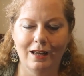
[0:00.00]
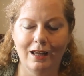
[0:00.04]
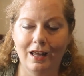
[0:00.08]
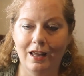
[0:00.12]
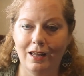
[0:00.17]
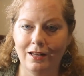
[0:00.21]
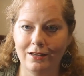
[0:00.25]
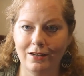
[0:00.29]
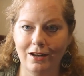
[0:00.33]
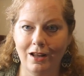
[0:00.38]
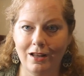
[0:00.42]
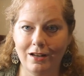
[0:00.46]

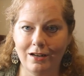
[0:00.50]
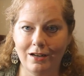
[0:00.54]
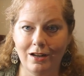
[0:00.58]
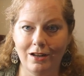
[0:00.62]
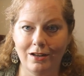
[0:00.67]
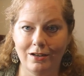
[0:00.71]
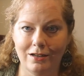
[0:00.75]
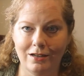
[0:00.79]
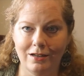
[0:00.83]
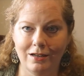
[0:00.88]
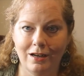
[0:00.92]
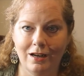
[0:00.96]
and not
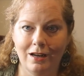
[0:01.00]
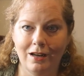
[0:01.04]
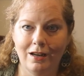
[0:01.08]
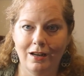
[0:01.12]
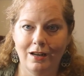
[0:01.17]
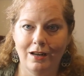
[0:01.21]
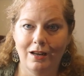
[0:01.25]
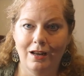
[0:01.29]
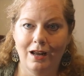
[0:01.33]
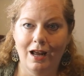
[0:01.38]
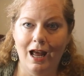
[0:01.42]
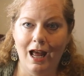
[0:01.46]
on
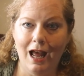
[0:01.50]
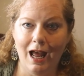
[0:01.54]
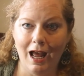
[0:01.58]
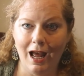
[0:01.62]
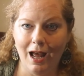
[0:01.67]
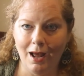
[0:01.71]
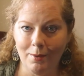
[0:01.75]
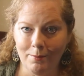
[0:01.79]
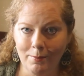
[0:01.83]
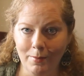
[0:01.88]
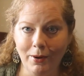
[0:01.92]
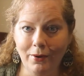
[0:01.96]

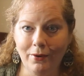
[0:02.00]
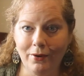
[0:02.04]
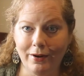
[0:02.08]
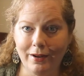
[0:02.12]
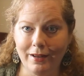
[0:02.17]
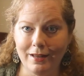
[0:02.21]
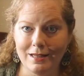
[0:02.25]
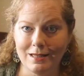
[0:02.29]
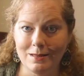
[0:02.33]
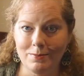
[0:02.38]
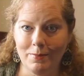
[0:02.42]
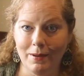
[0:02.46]

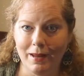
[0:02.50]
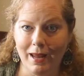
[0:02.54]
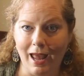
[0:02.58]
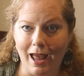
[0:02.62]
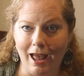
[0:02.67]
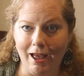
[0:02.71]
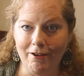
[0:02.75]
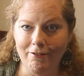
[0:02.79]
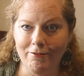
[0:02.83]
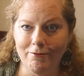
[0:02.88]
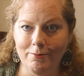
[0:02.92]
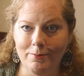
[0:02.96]
America's
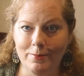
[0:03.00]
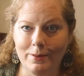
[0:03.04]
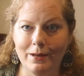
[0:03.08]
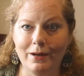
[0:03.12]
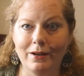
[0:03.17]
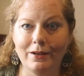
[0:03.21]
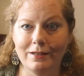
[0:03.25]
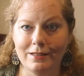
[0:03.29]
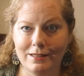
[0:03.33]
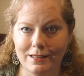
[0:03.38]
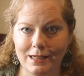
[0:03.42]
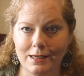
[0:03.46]
behalf, but
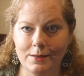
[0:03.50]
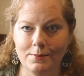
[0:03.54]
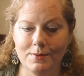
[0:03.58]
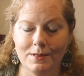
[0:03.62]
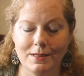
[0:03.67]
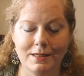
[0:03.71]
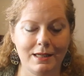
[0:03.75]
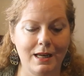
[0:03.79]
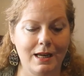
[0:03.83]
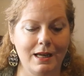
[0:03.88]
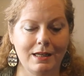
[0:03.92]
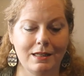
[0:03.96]
on deep
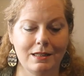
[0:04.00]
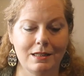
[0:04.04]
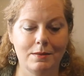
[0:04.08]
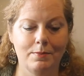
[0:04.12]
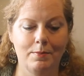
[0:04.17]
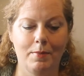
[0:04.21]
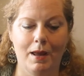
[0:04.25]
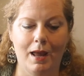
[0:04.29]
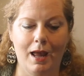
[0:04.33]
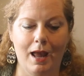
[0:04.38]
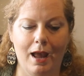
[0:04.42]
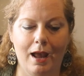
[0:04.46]
state's
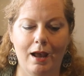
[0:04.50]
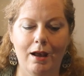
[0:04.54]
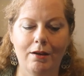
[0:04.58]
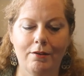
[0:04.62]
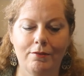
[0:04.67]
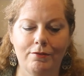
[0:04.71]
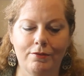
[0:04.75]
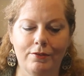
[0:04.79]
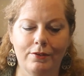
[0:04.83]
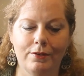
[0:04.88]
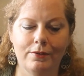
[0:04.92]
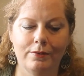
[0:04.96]

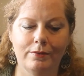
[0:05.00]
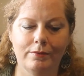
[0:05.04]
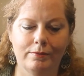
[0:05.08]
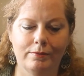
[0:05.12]
behalf.